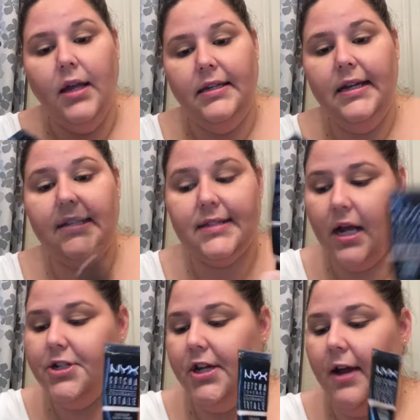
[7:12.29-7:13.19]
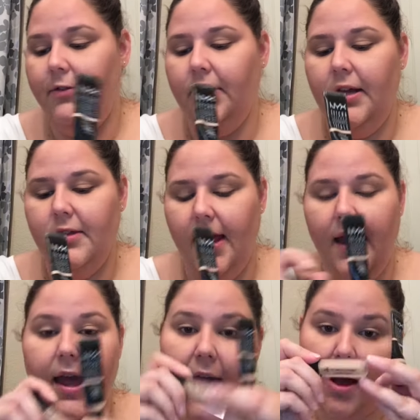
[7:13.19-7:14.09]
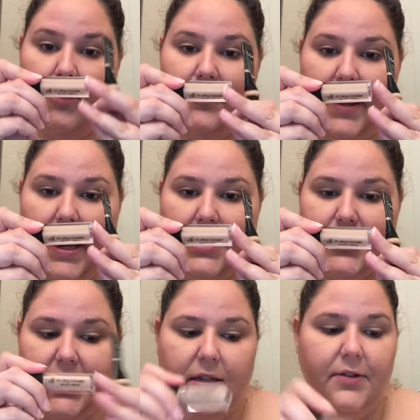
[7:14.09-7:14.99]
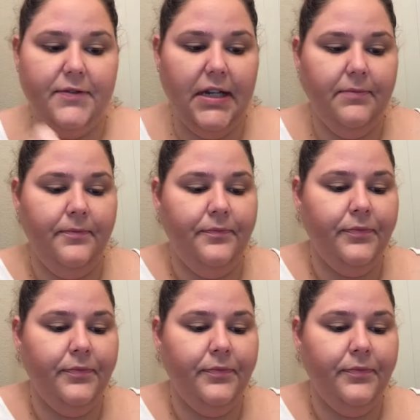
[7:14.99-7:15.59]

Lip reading: NYX Got You Covered and the e.l.f. HD Lifting.